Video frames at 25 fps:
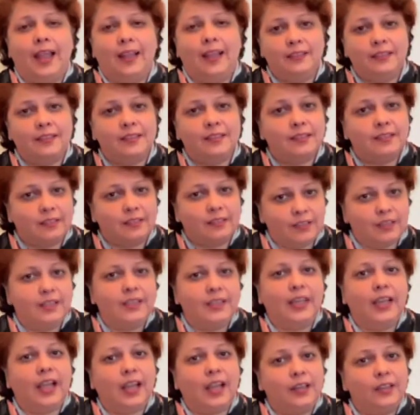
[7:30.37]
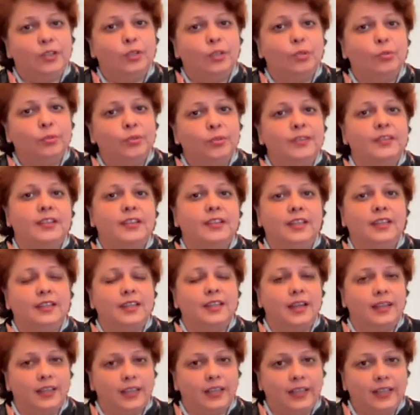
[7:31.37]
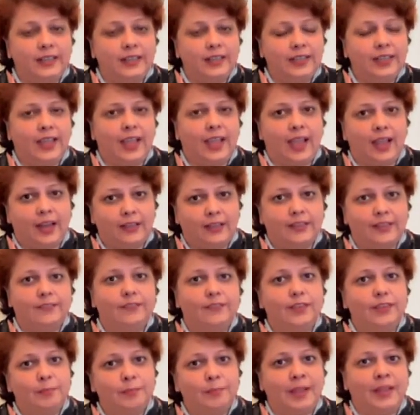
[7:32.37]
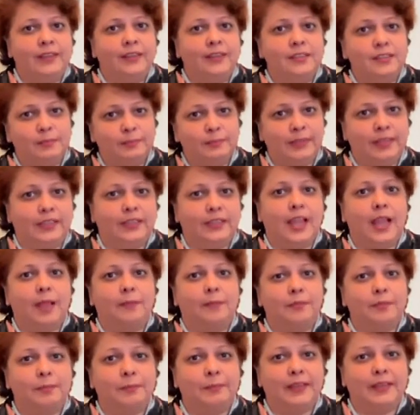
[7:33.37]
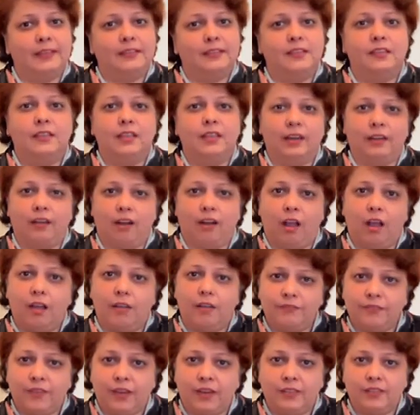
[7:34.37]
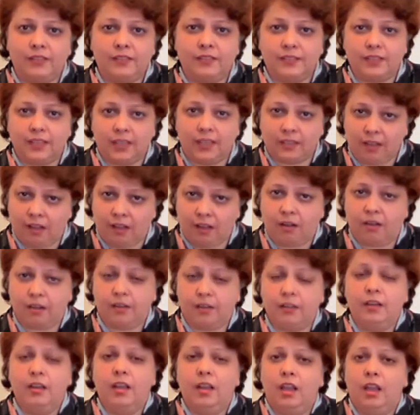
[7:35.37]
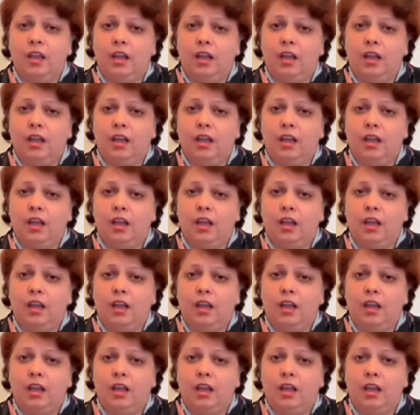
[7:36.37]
And certainly I do see that in the actively managed mid-cap space, there are funds that are